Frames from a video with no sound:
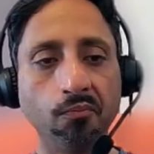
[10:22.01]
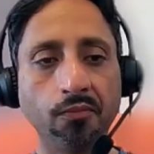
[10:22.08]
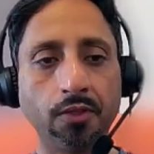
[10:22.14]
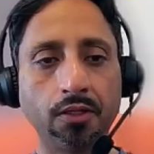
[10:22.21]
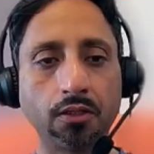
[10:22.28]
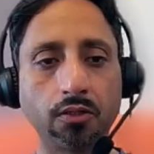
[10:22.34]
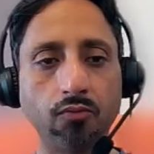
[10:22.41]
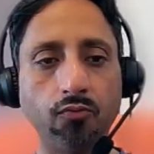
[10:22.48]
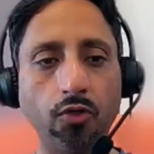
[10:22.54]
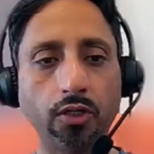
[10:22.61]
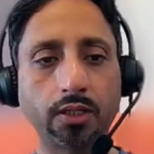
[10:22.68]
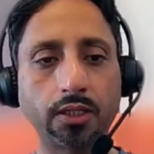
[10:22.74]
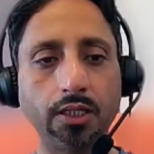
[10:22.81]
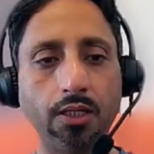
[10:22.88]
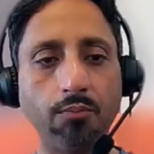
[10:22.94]
So for
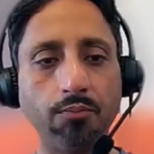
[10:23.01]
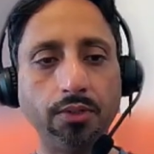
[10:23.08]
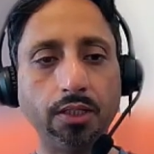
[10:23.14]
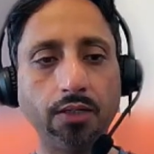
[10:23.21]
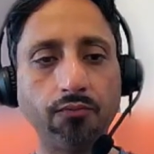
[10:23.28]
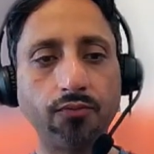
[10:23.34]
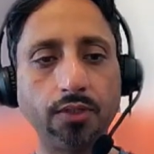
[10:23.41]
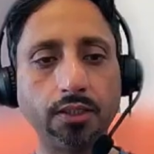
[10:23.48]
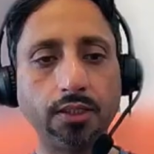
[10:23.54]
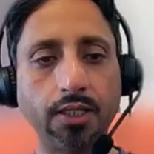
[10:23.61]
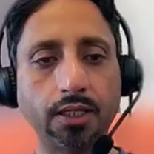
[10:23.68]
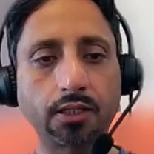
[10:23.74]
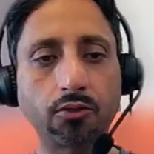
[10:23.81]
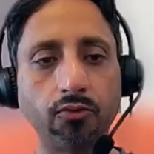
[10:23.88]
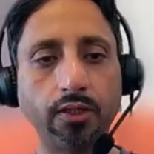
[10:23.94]
example, if the
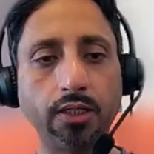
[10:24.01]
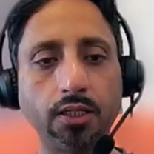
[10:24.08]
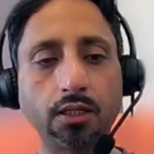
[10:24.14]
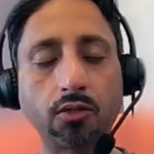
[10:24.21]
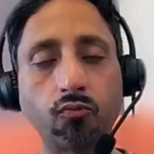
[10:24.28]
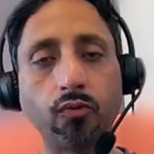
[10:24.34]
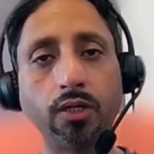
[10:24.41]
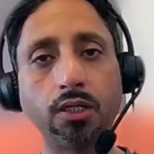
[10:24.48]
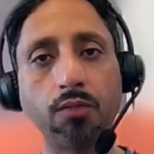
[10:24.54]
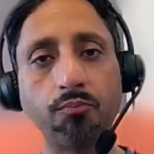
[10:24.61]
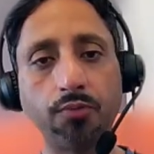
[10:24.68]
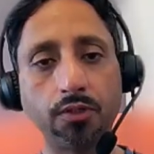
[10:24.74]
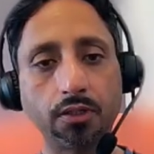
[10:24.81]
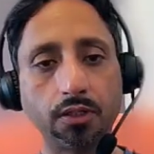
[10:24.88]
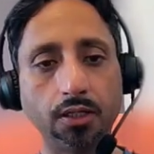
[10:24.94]
tax rate is
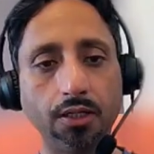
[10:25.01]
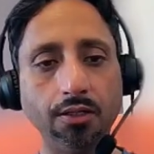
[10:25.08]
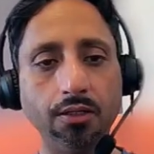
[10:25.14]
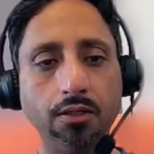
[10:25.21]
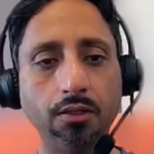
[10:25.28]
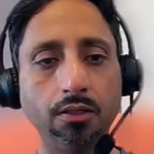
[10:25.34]
20%,